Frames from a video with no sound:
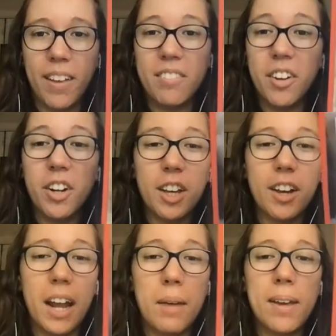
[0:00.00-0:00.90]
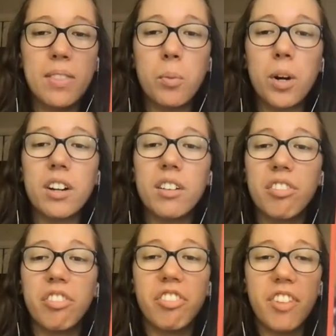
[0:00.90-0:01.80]
Very good. I made the word
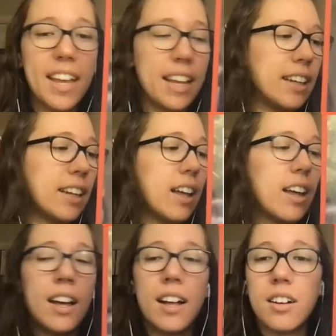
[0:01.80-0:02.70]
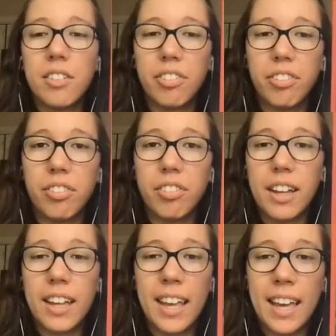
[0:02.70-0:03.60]
fin.
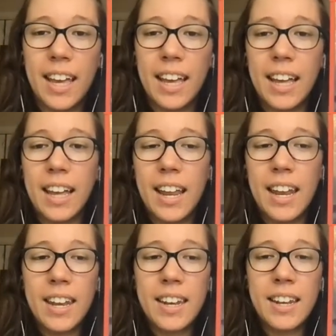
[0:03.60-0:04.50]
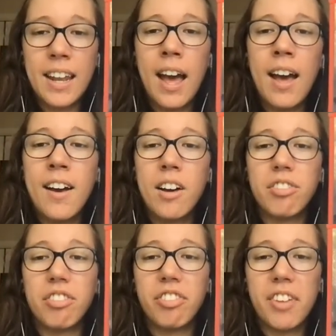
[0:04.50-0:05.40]
F-I-N,
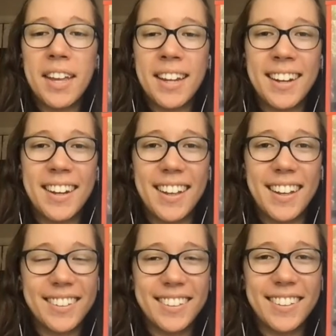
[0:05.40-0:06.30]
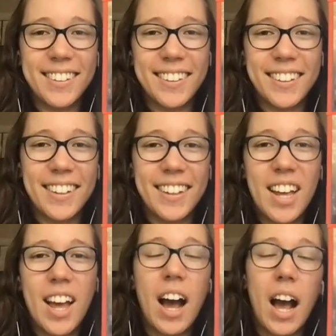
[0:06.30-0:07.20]
fin.
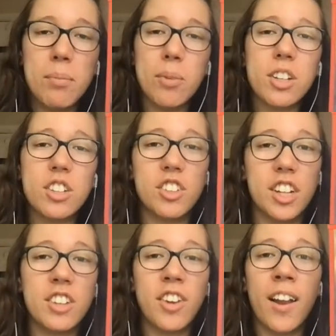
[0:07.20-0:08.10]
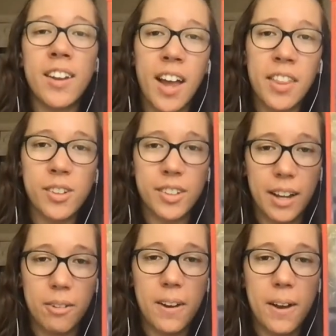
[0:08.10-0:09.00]
I'm going to change another
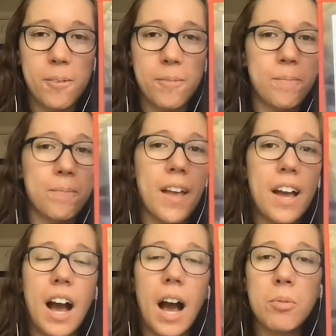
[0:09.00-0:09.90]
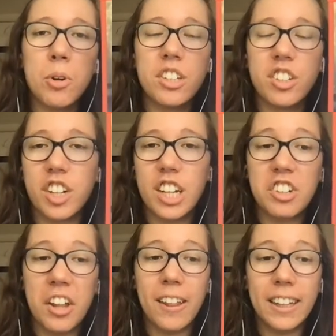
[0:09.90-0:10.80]
sound now. I'm going to change
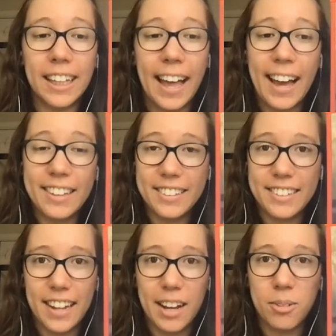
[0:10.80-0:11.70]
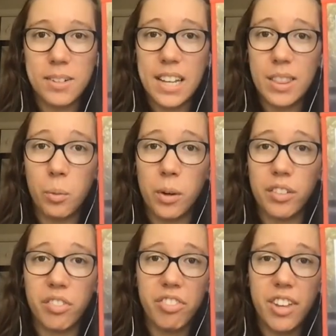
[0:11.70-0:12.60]
the last sound in the word
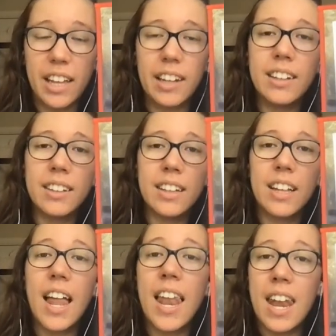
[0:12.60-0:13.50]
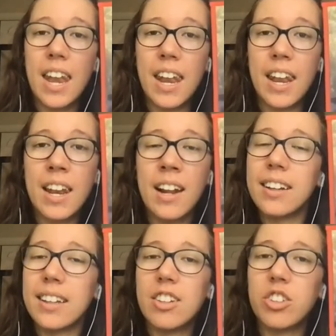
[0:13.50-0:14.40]
fin, n,
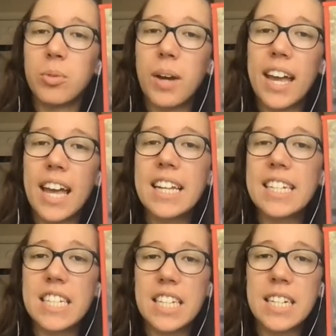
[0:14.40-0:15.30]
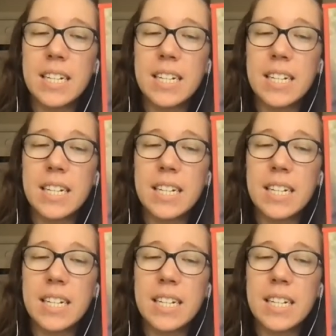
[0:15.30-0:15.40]
into a t.